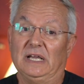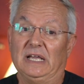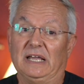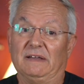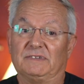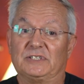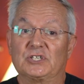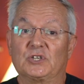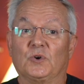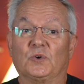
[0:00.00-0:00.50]

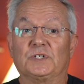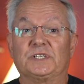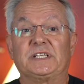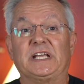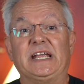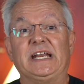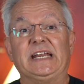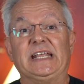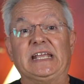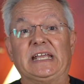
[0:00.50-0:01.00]
If
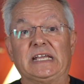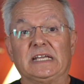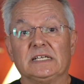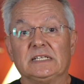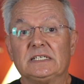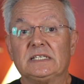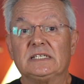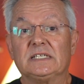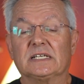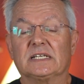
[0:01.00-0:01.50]
Skorzeny
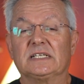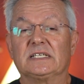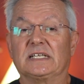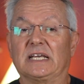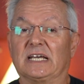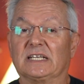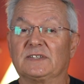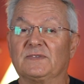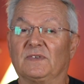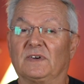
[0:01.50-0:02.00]
is
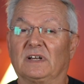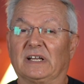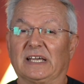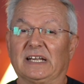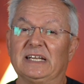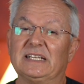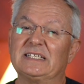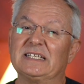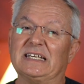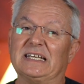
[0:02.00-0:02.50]
successful,
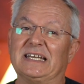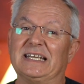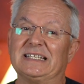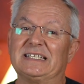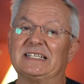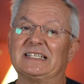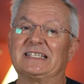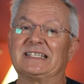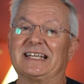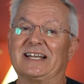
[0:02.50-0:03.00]
it isn't
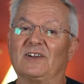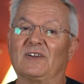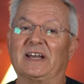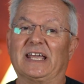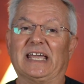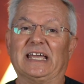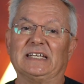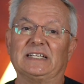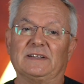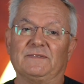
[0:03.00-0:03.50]

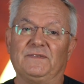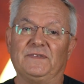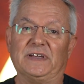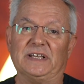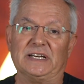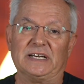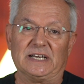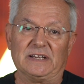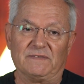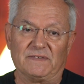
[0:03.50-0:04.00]
necessarily a
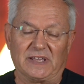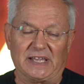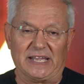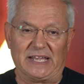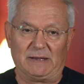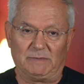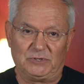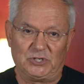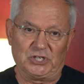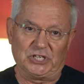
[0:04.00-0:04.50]
definitive
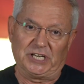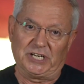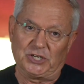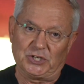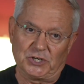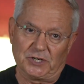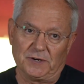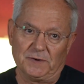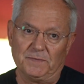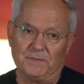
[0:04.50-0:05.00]
game
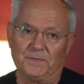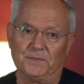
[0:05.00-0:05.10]
changer.